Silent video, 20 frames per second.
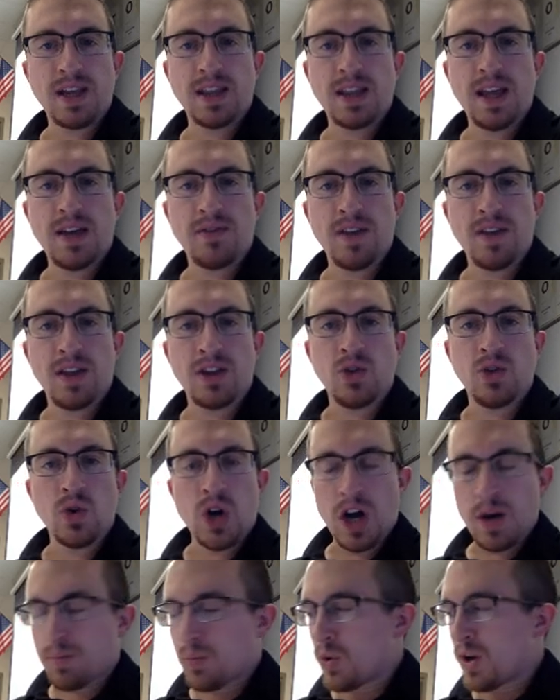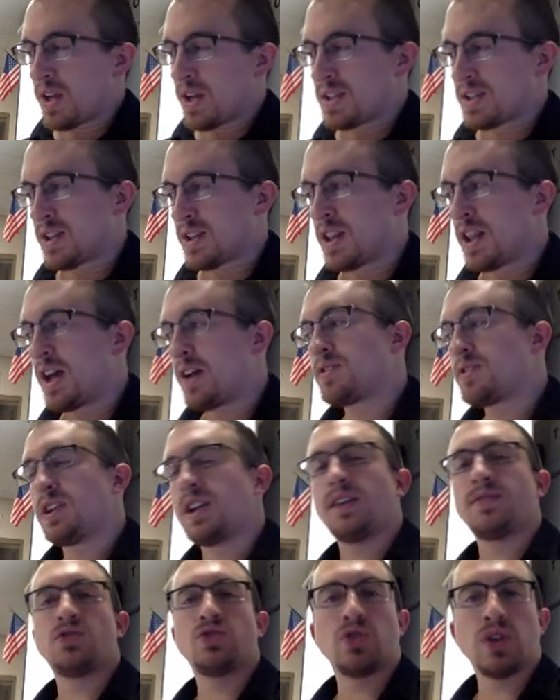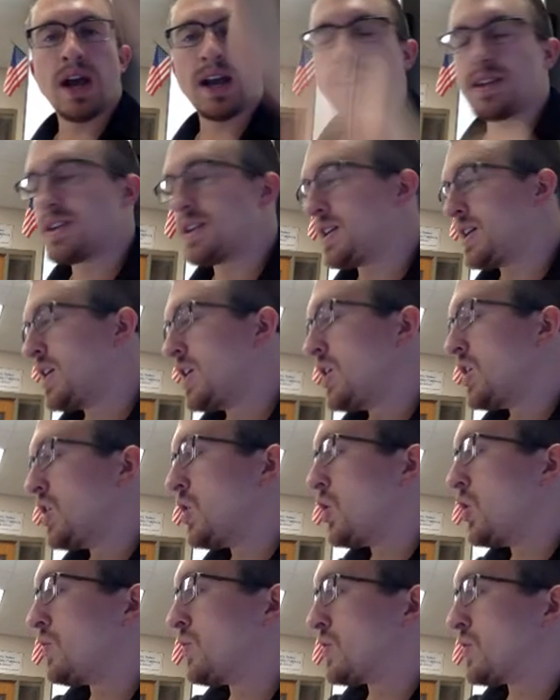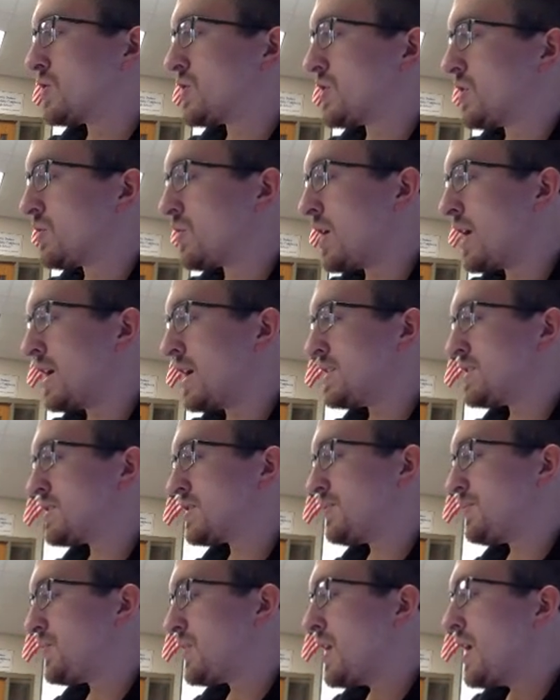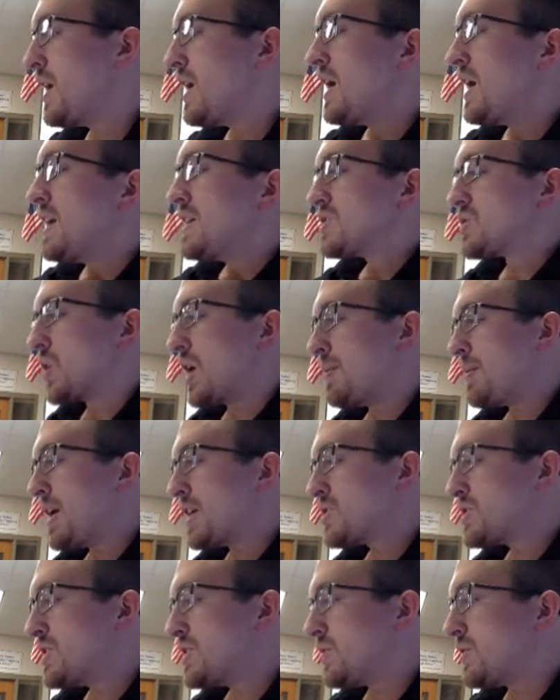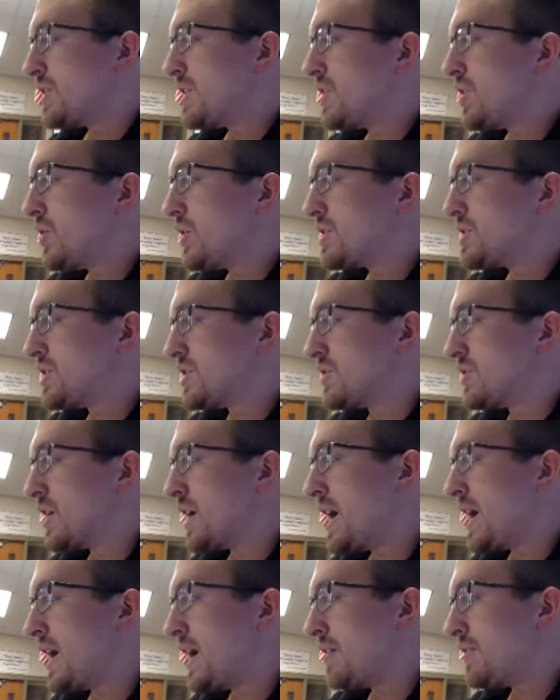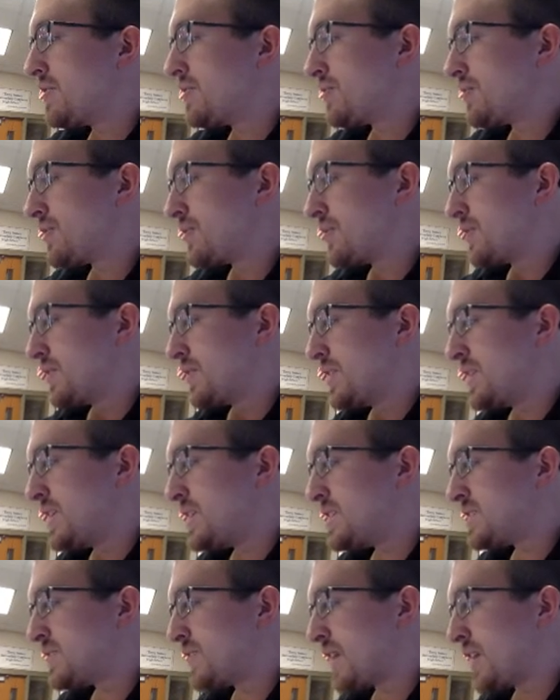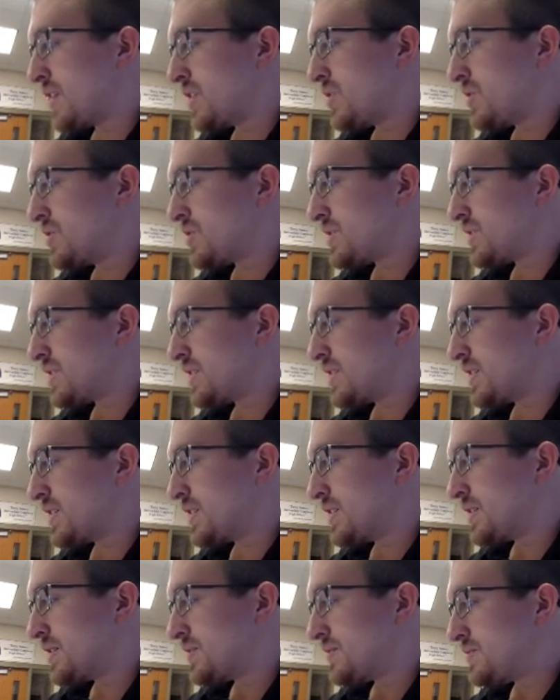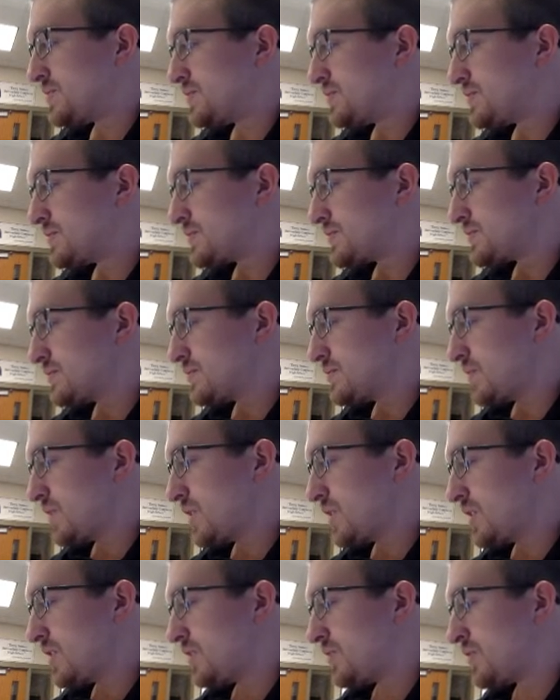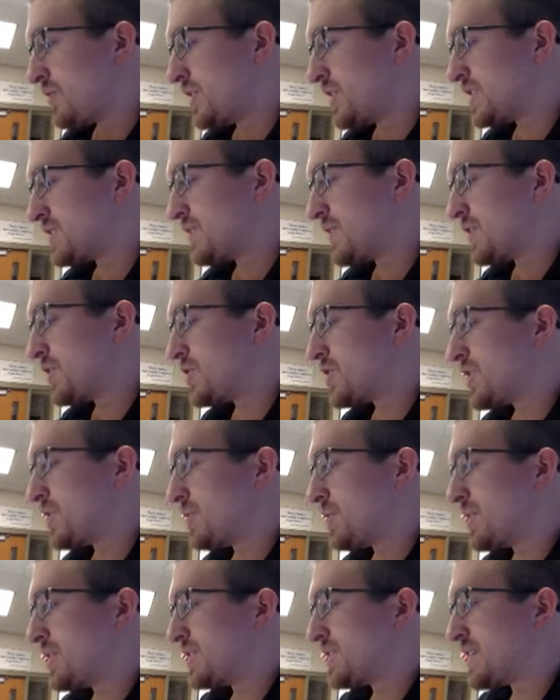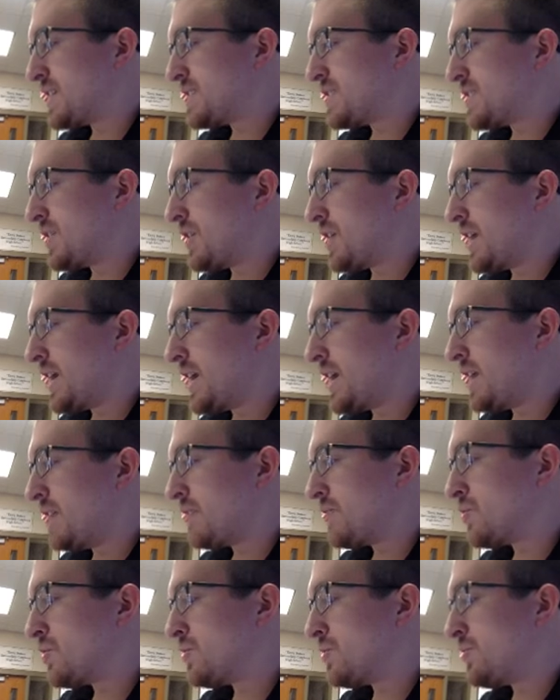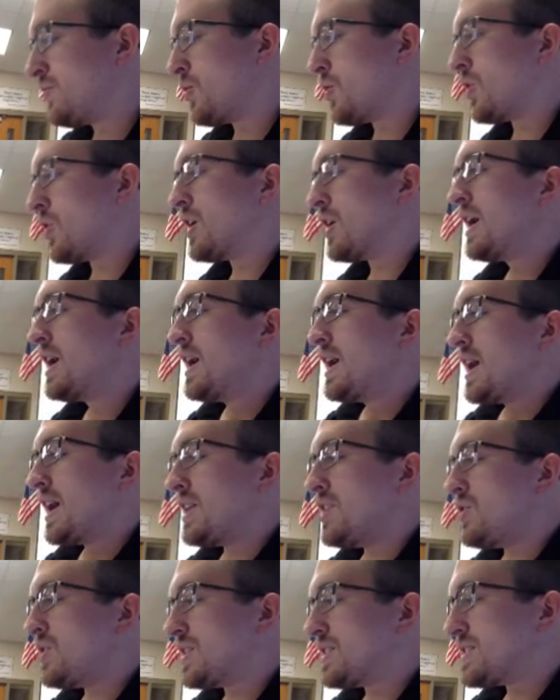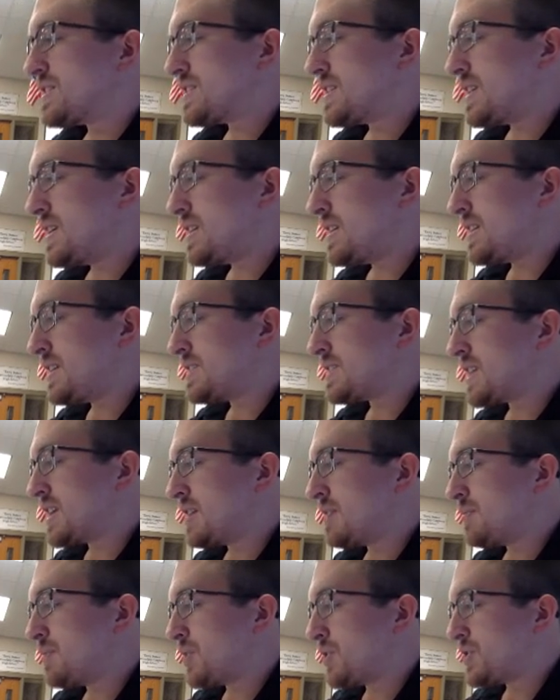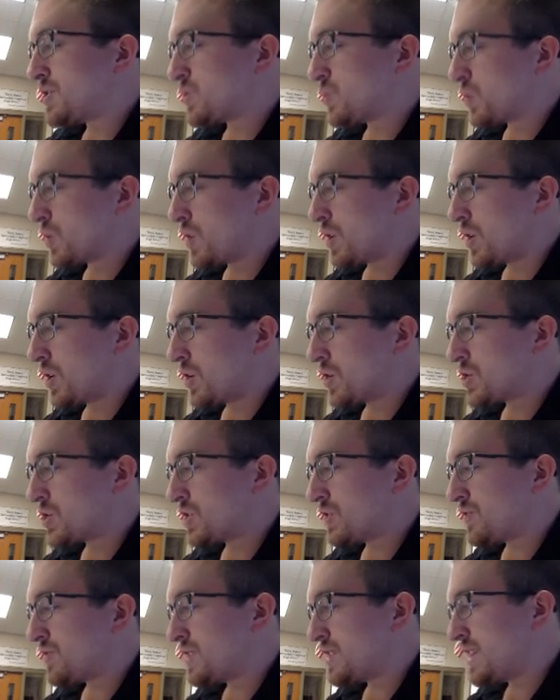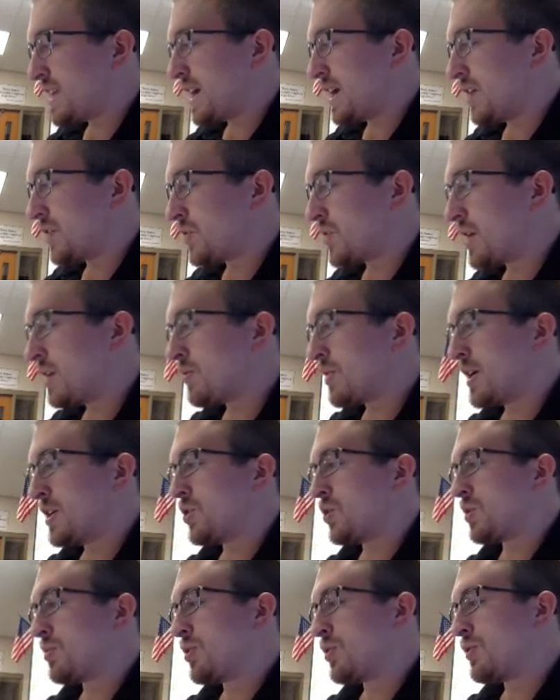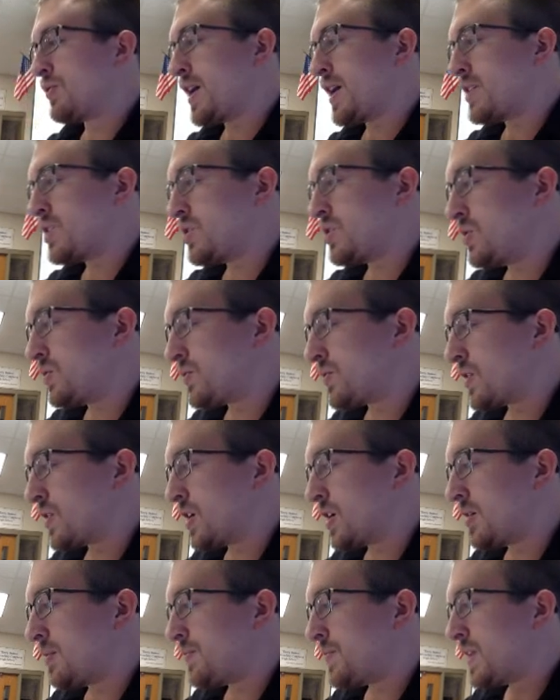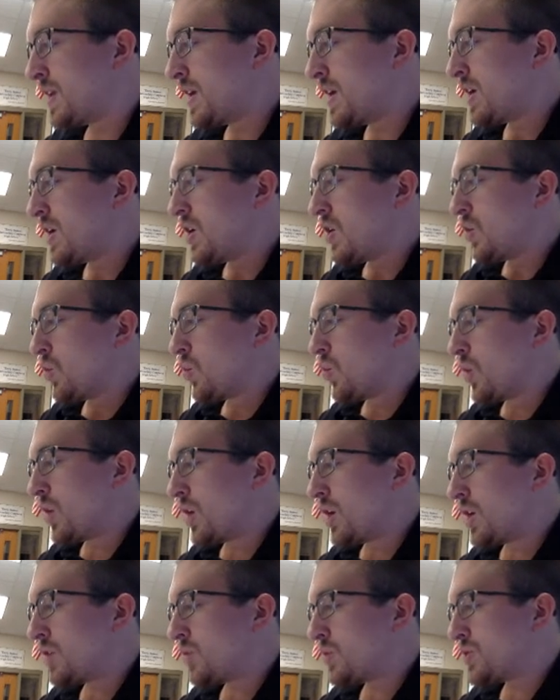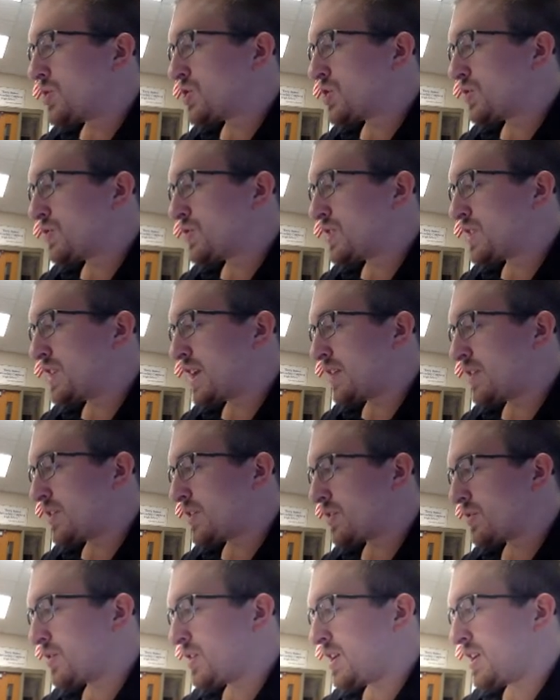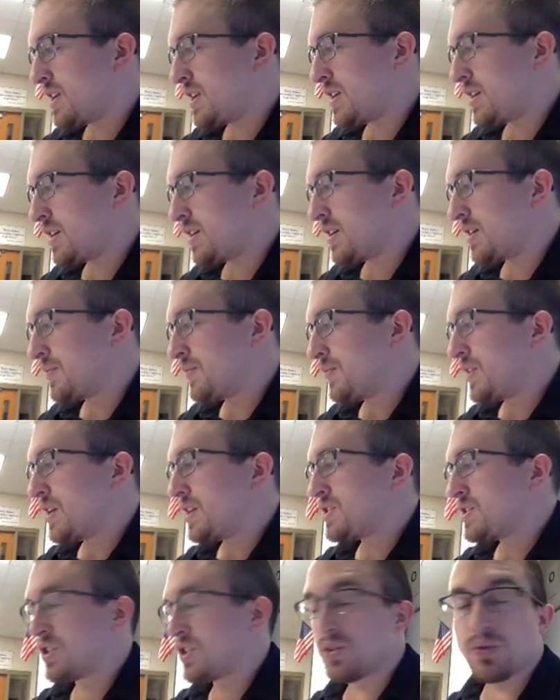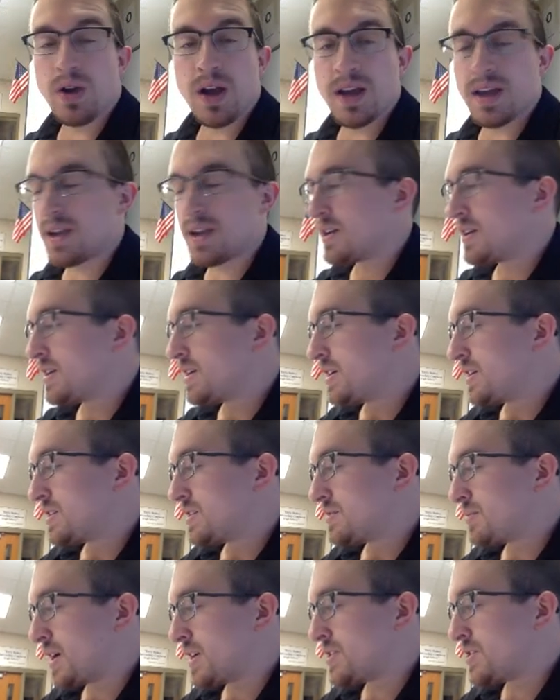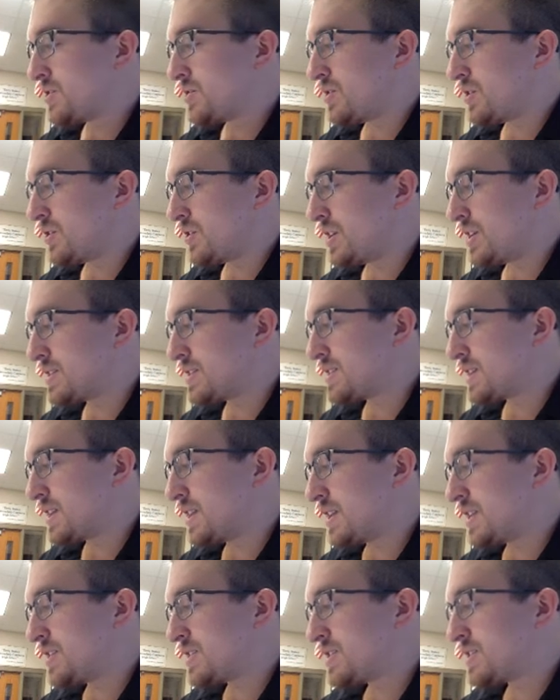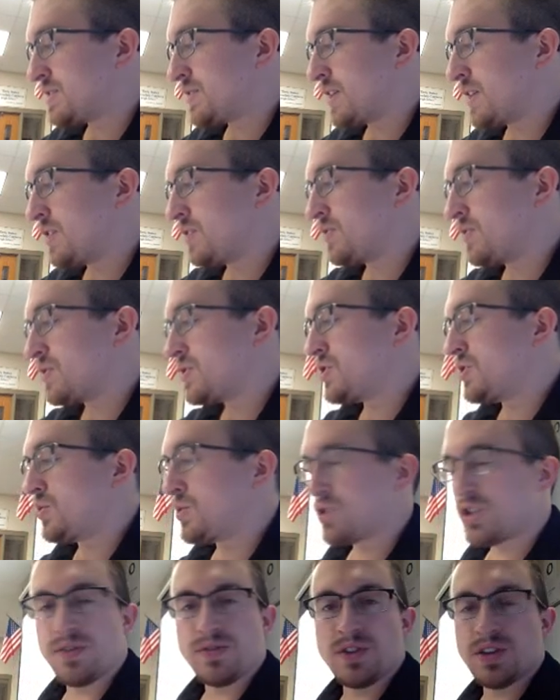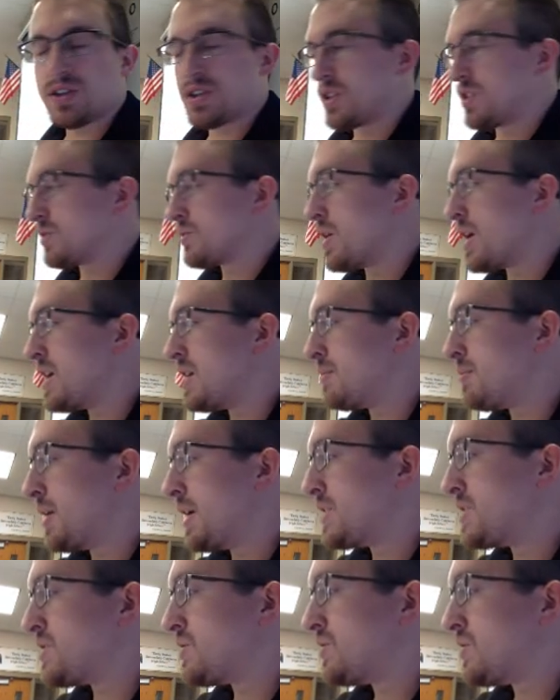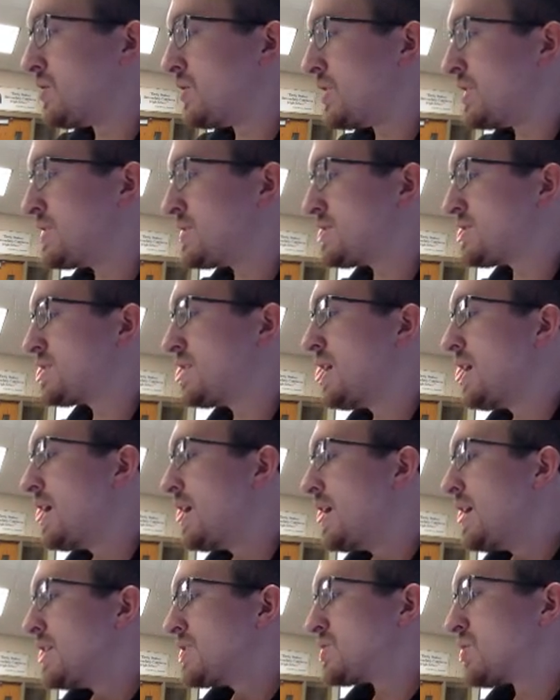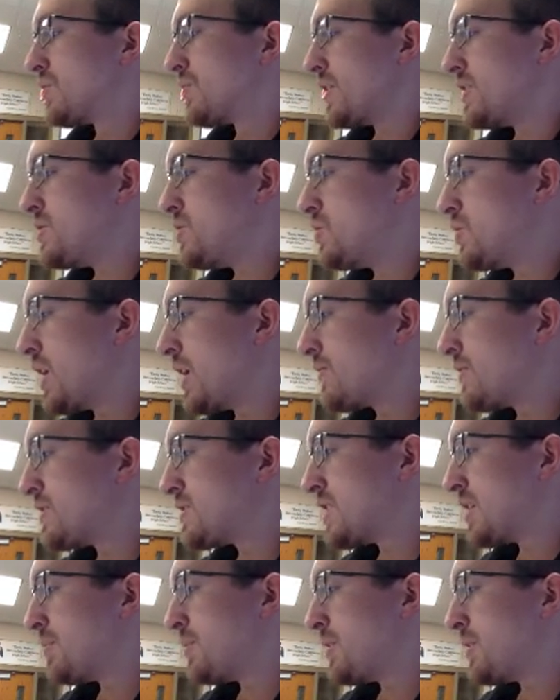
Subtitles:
that value up way into the left and I've dragged it over to the right. So I'm actually only going to graph these values here for this function because that's all I have room for, and you can see these inputs were all shifted down, right? My normal value from 1 was shifted down to 3 here to the right by 2 units, and this value for 2 was shifted to the right by 2 units. So if I do graph this up, it